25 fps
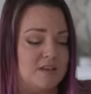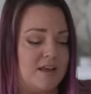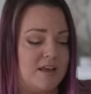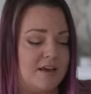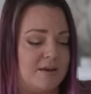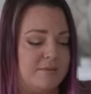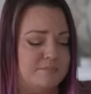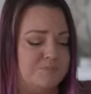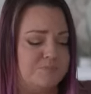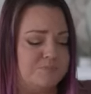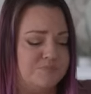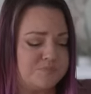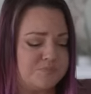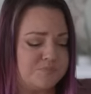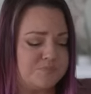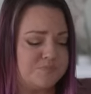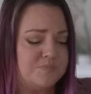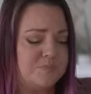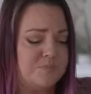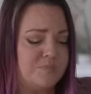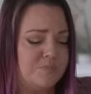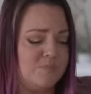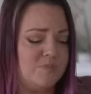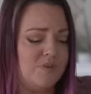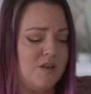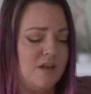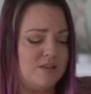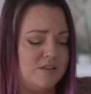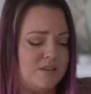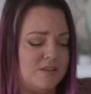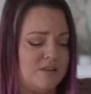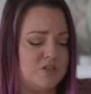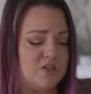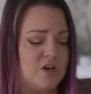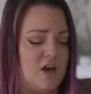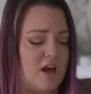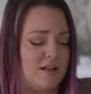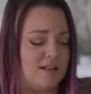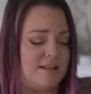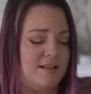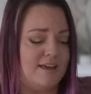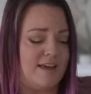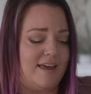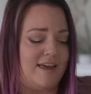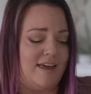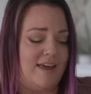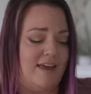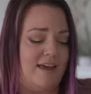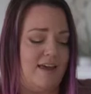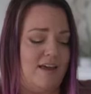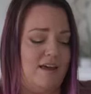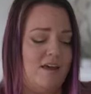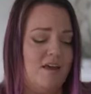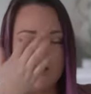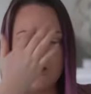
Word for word: like the chocolate cake.